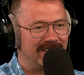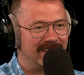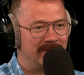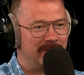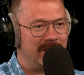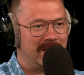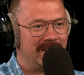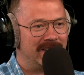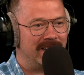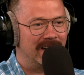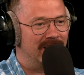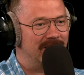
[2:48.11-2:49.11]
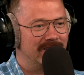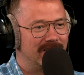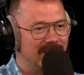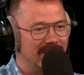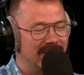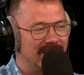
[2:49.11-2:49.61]
it was immediately
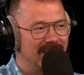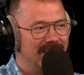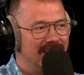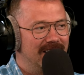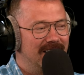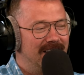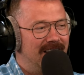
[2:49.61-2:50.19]
over. Yeah.